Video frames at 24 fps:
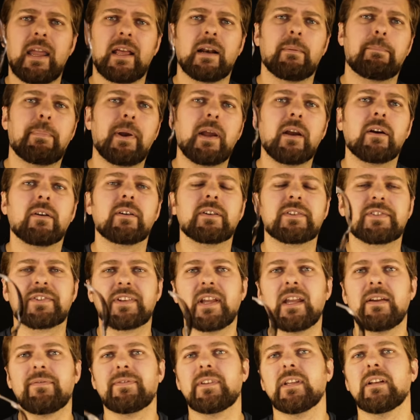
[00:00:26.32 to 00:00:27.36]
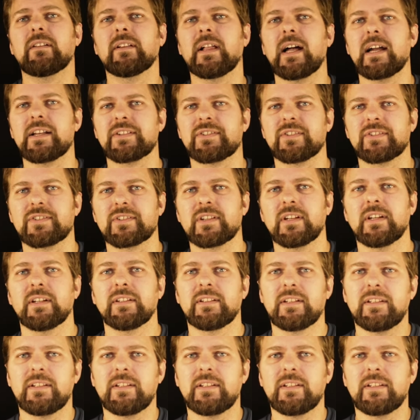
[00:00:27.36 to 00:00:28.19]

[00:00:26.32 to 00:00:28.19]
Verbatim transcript: and a pair of safety glasses